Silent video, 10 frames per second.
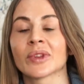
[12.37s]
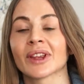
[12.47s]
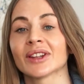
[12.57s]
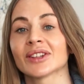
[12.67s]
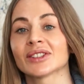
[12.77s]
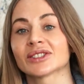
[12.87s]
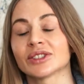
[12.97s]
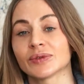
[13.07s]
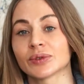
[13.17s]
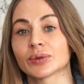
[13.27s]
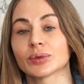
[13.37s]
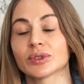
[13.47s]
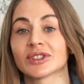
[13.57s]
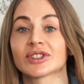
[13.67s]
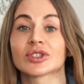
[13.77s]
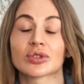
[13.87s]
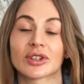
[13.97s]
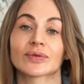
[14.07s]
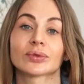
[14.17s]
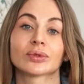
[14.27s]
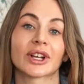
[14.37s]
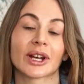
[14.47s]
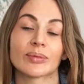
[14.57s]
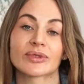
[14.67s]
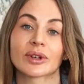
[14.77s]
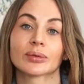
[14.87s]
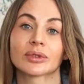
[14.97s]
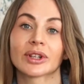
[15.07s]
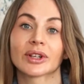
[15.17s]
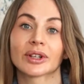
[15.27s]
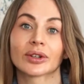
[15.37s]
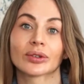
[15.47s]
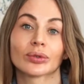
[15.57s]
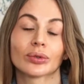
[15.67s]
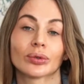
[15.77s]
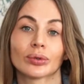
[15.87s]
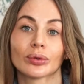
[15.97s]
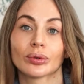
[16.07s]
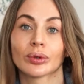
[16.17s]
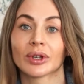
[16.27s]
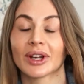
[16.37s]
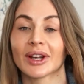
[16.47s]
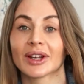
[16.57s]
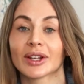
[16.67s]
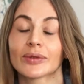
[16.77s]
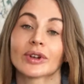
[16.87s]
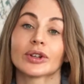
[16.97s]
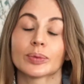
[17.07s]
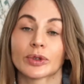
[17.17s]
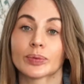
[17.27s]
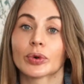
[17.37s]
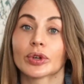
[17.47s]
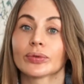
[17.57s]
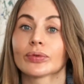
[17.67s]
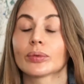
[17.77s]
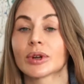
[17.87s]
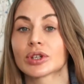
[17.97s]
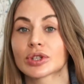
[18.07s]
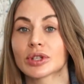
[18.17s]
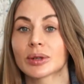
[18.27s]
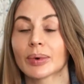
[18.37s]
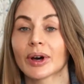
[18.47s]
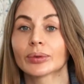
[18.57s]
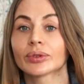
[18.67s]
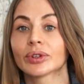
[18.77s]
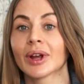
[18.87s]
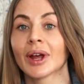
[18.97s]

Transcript: In these difficult and stressful times, I would like to give you a little bit more information about